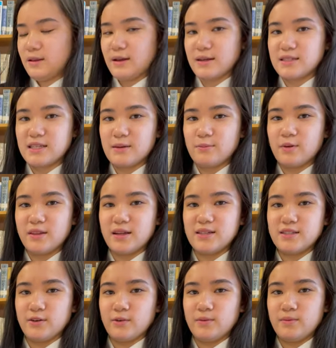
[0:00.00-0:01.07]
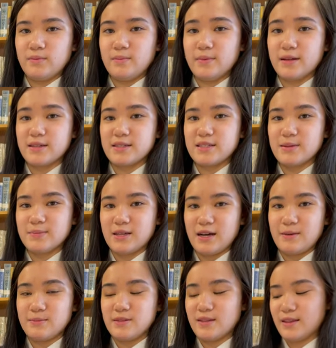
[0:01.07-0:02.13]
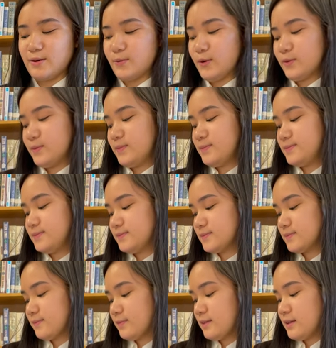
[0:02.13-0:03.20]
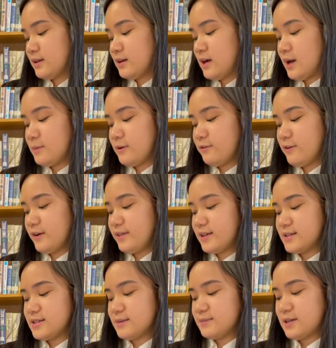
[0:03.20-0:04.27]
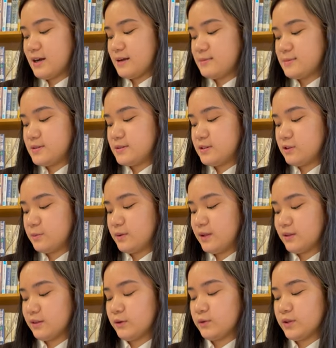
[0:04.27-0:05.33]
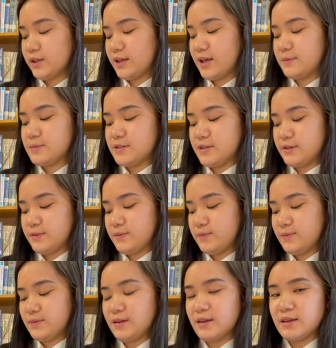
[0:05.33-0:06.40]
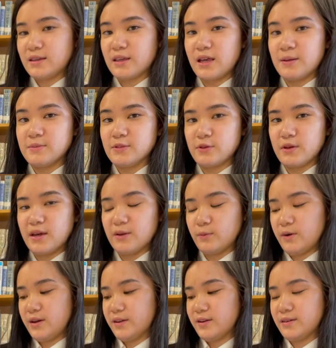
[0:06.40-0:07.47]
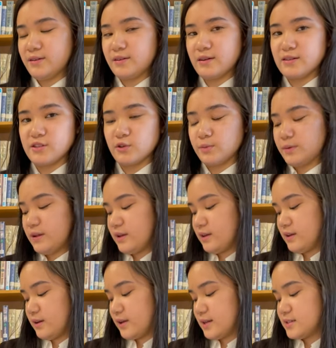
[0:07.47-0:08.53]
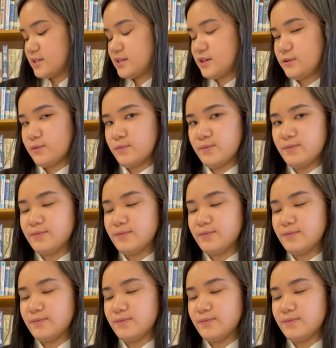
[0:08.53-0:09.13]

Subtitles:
Except when they don't, because sometimes they won't. I'm afraid that sometimes you'll play lonely games too, games you can't win, because you'll play against you.